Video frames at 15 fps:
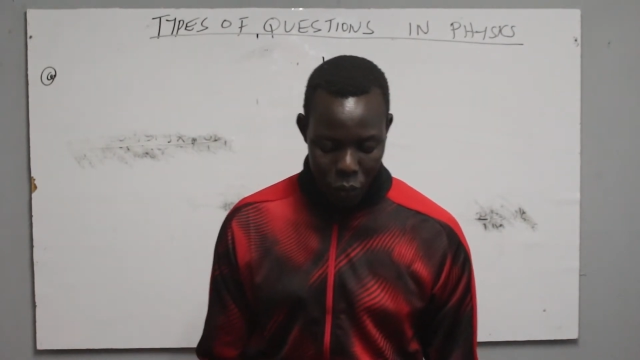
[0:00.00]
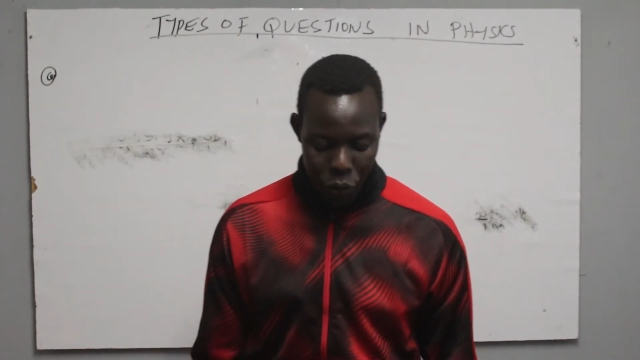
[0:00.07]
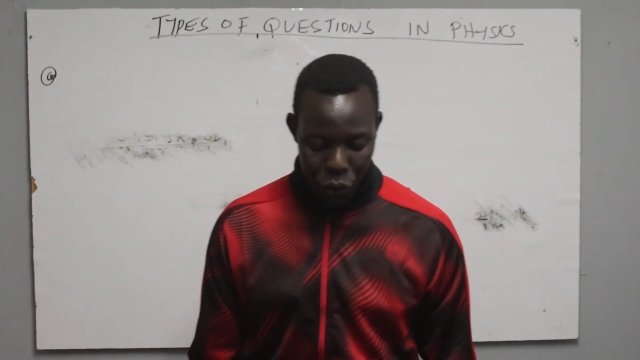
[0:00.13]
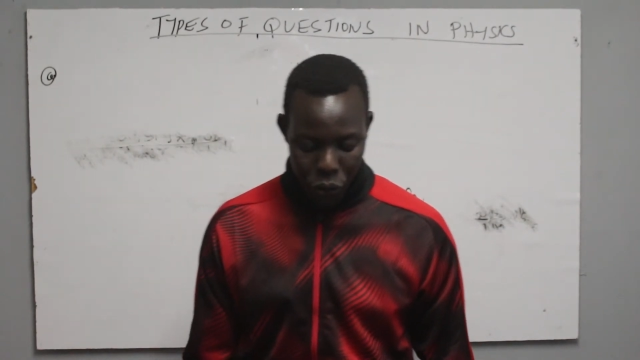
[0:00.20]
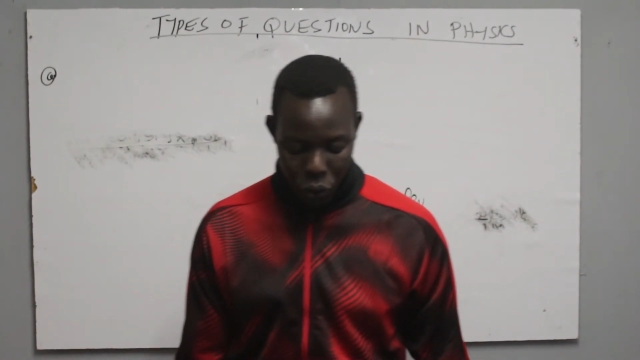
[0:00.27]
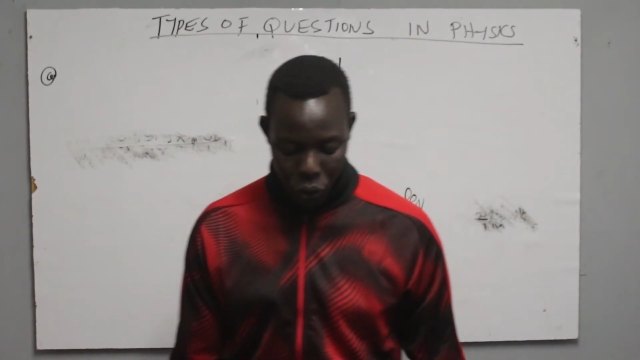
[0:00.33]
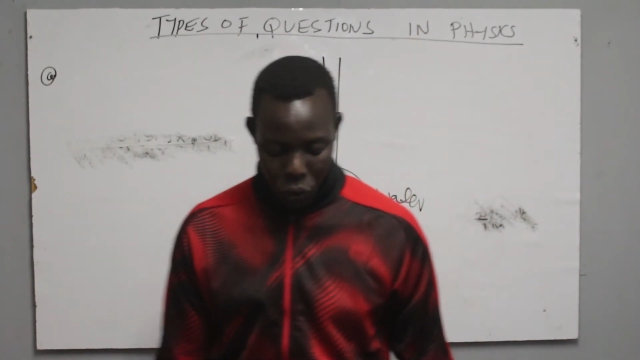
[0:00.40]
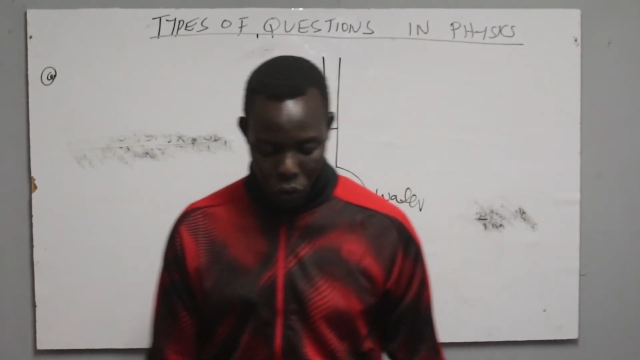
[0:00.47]

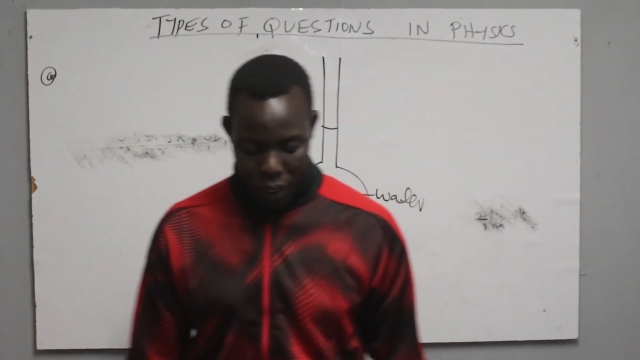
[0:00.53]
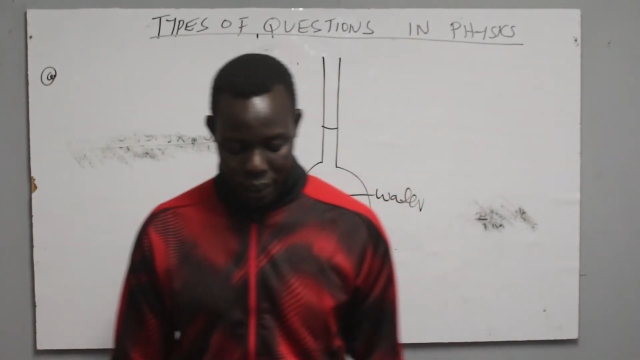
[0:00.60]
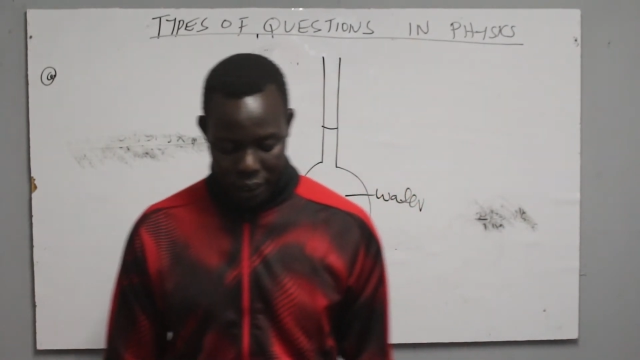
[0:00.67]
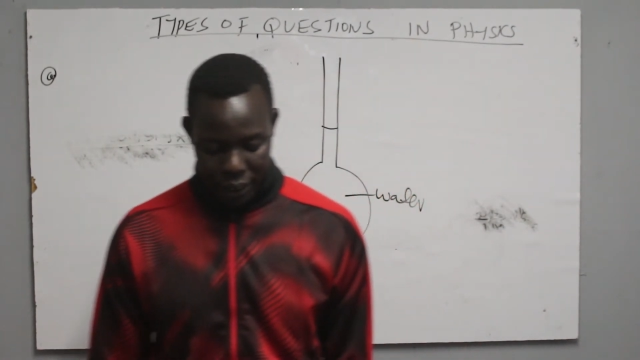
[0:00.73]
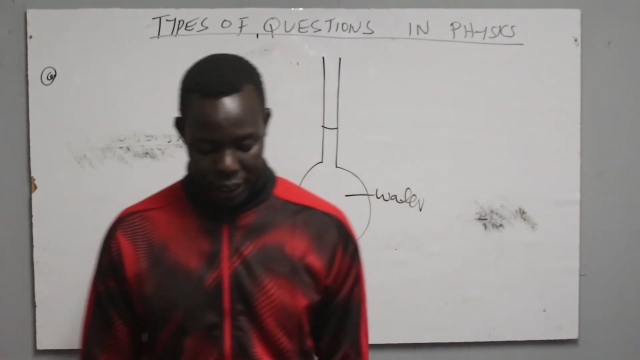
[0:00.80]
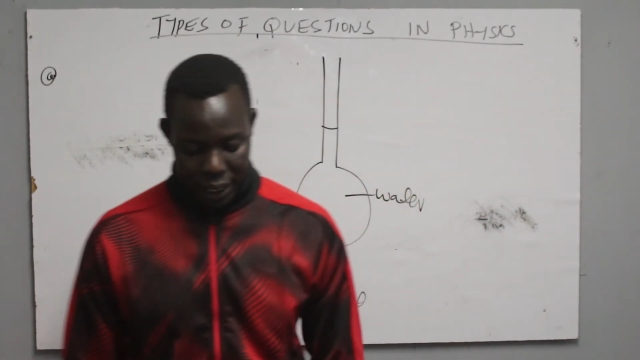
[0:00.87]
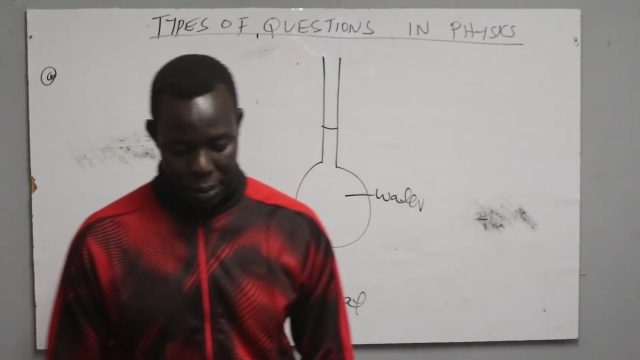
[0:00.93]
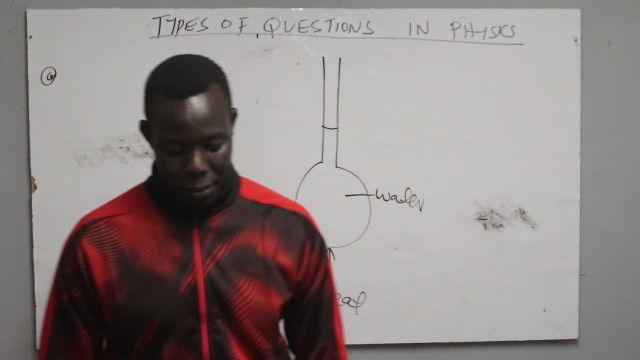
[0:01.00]
question known
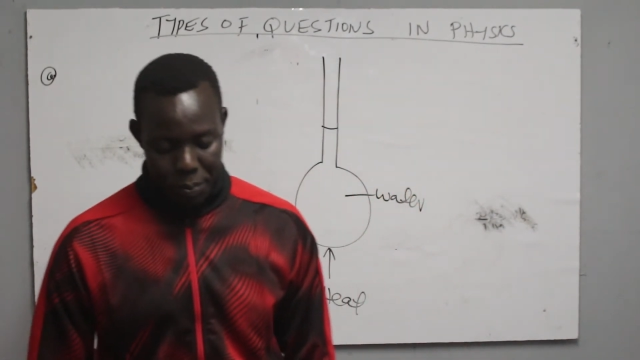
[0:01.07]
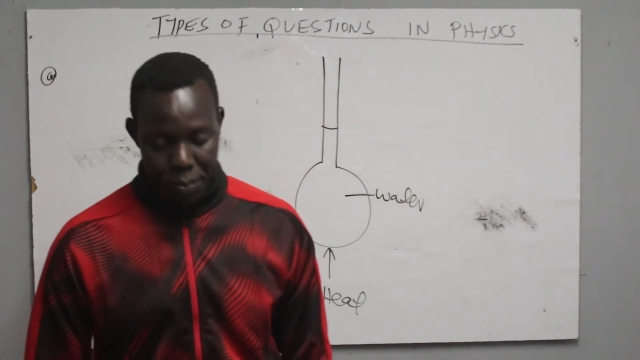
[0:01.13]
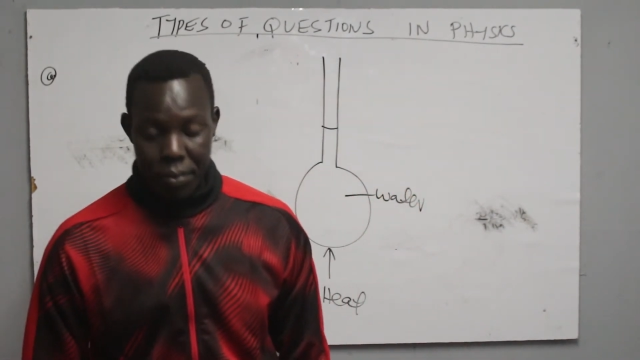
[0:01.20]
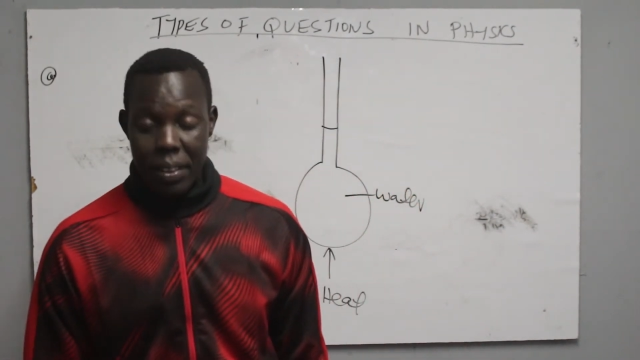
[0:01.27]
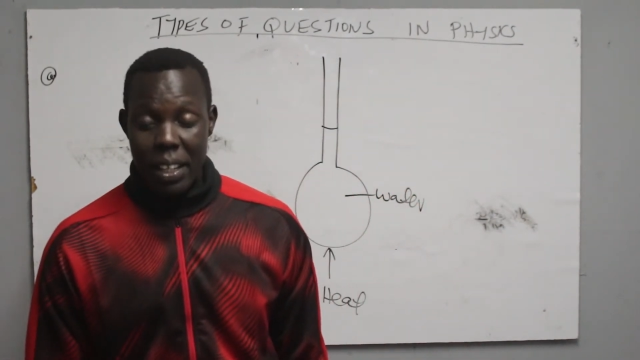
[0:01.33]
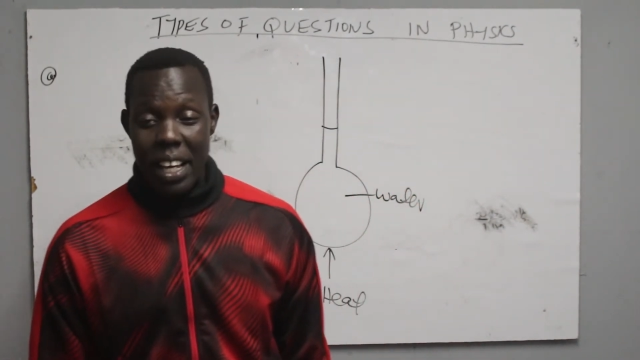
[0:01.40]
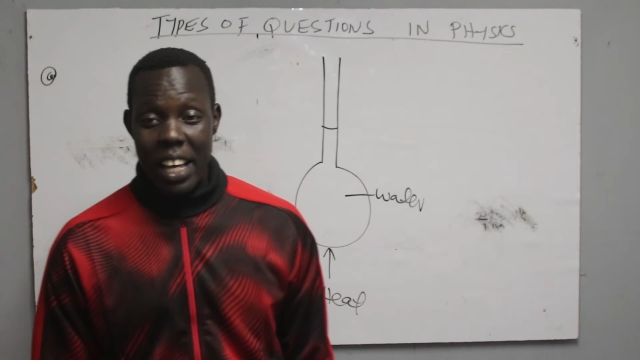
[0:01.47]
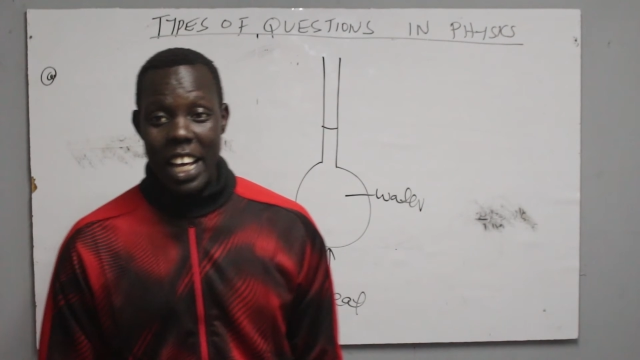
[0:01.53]
as
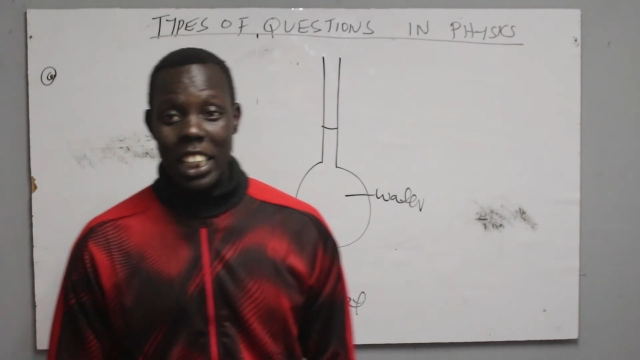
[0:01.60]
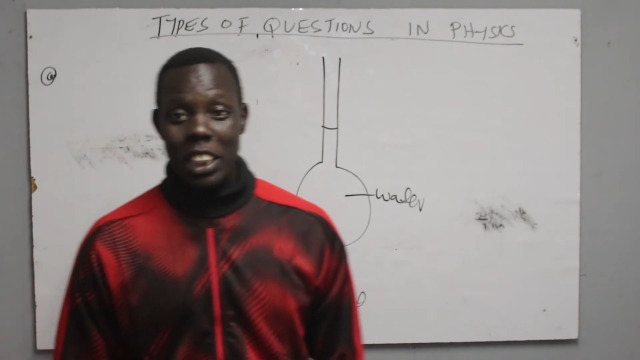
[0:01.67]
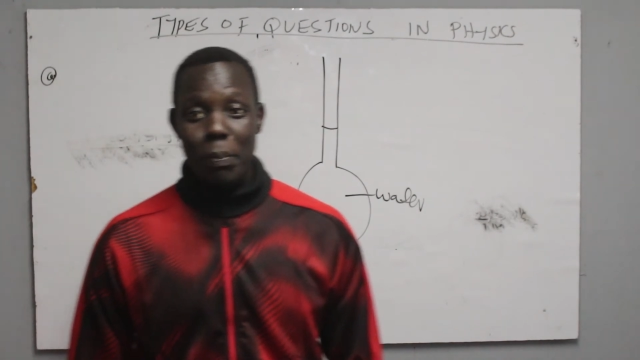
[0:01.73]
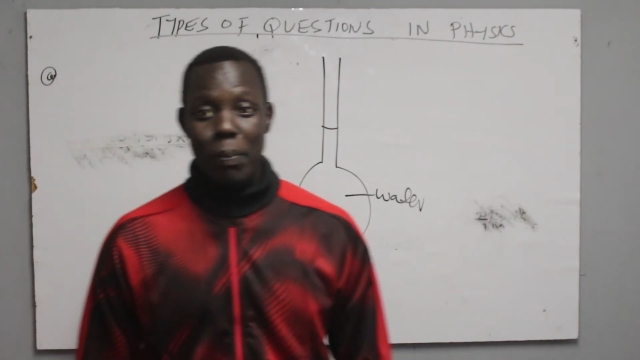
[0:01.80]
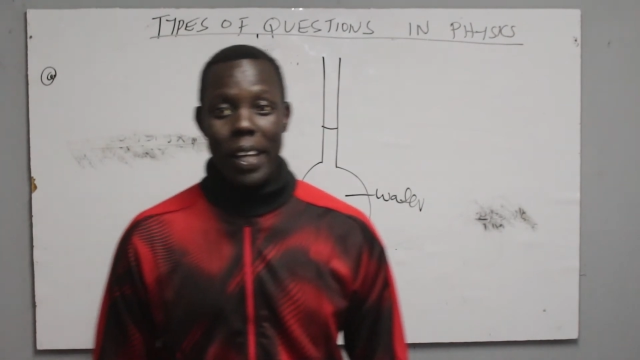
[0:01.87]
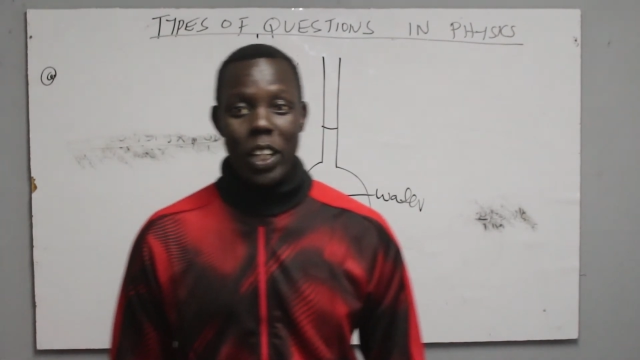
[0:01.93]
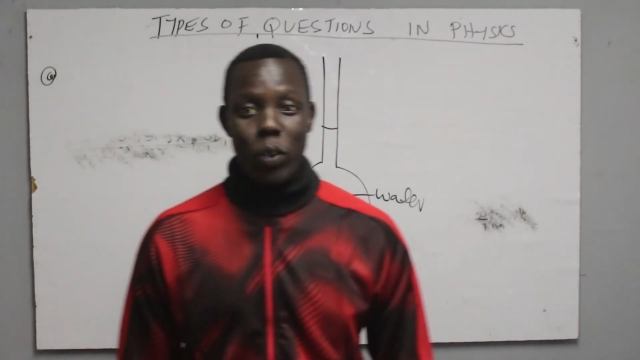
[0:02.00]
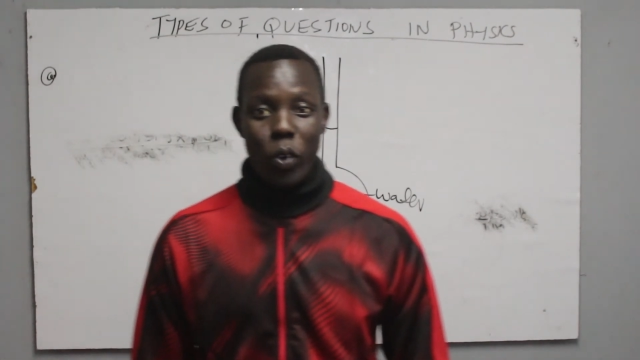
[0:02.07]

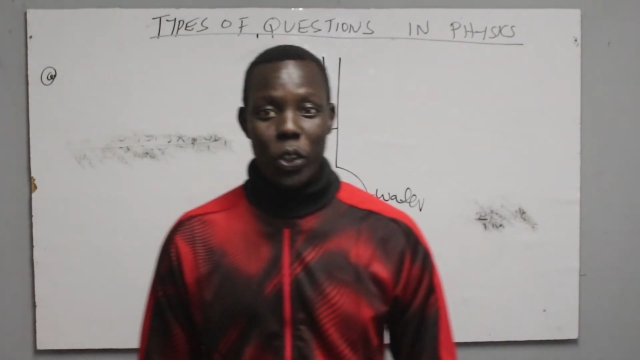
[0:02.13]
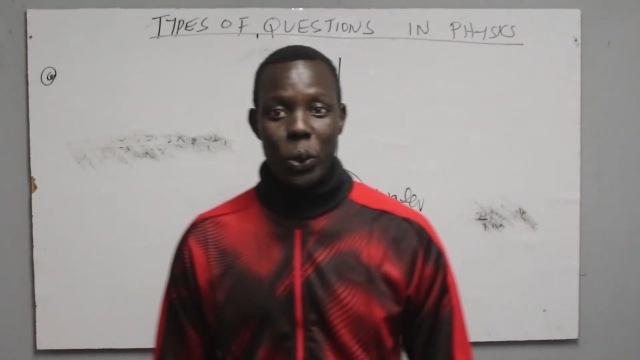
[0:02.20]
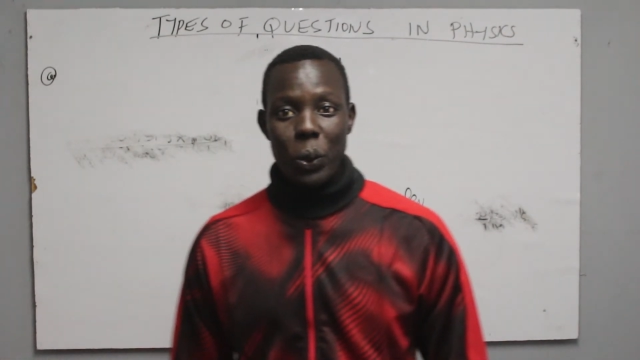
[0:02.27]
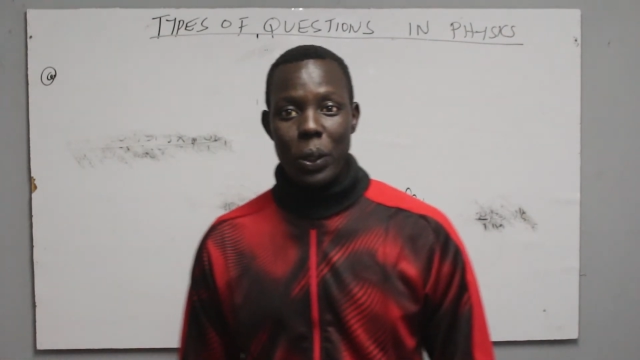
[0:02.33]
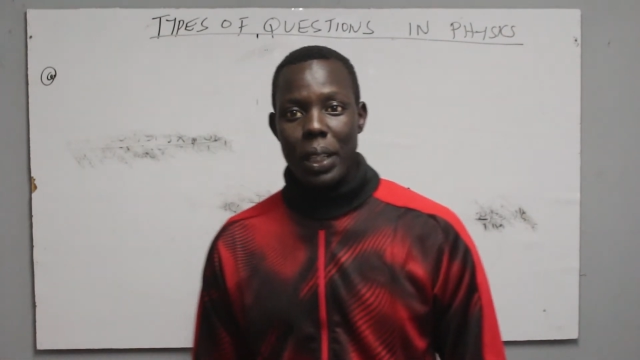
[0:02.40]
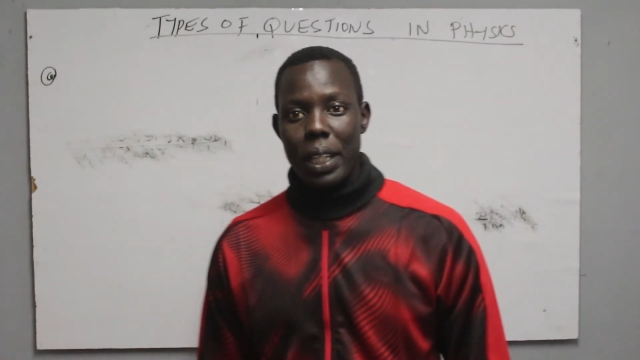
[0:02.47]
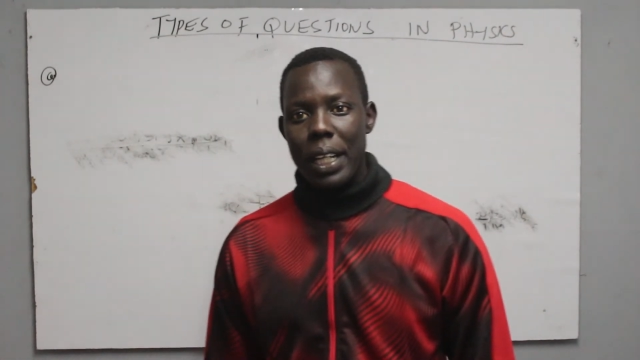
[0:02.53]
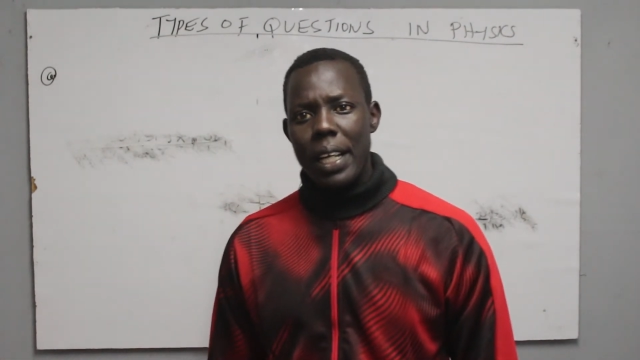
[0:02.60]
explain
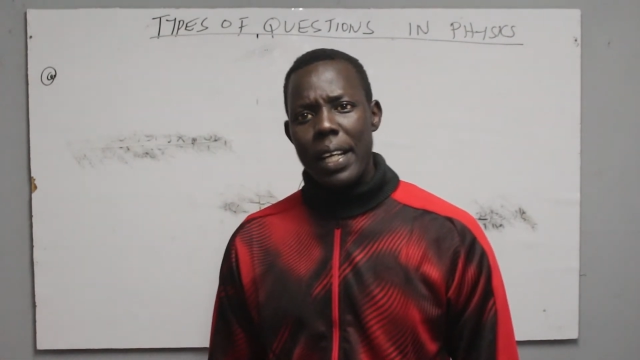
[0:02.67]
question.